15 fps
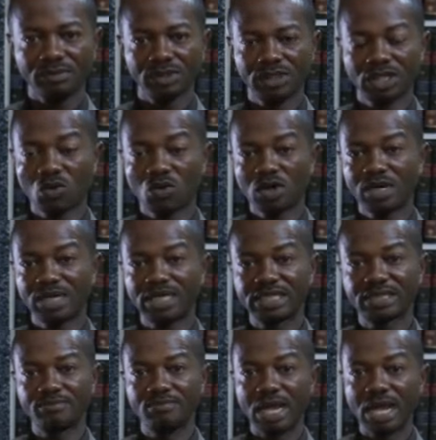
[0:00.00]
That word
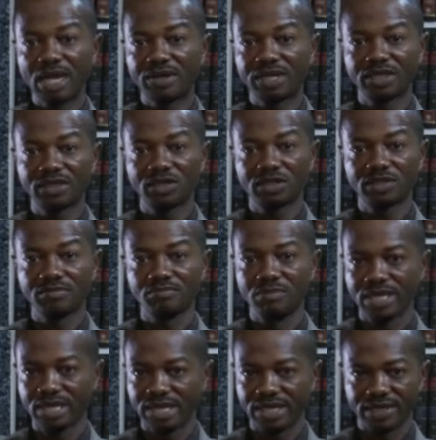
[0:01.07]
is Mary, not
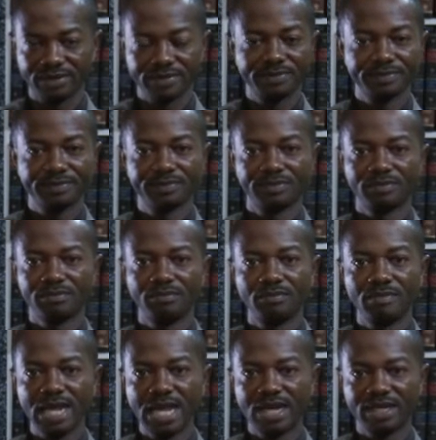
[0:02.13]
Mary.
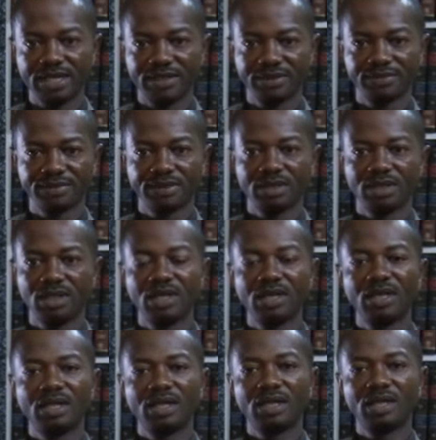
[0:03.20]
Mary.
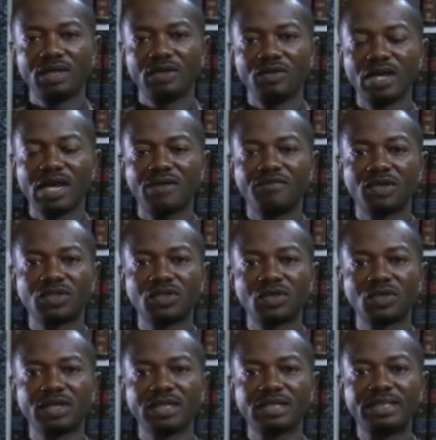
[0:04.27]
You have also
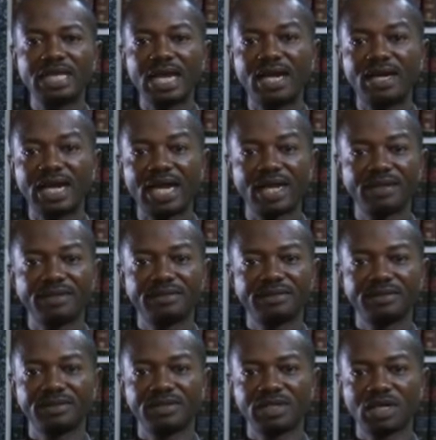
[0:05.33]
in Sarah.
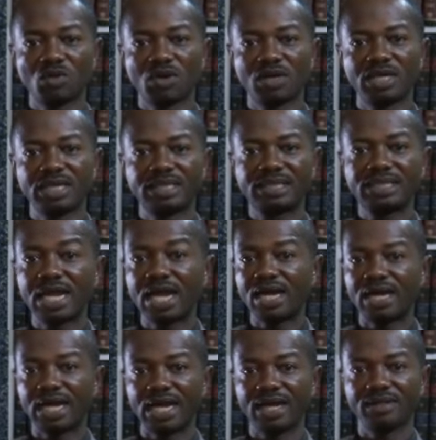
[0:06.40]
That word is
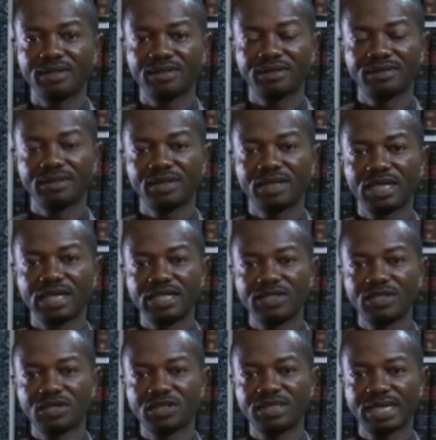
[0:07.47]
Sarah, is
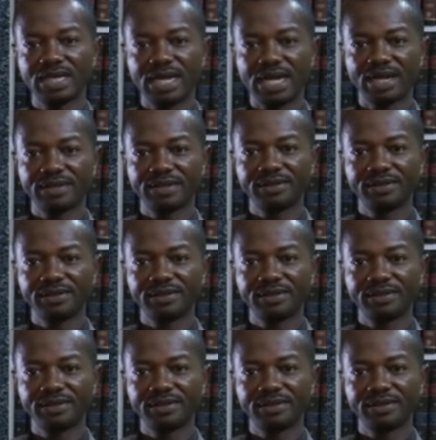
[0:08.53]
not Sarah.